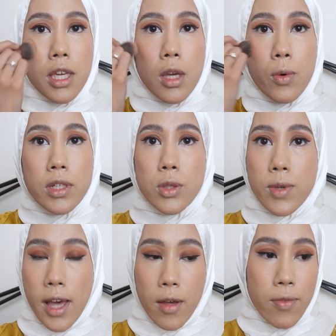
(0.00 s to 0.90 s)
Okay, once
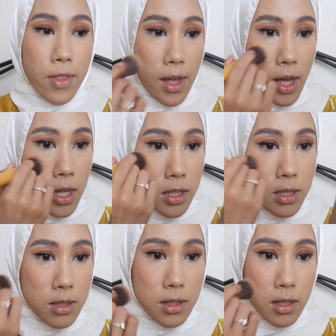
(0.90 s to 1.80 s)
we have that,
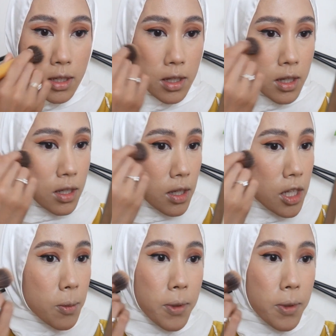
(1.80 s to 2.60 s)
it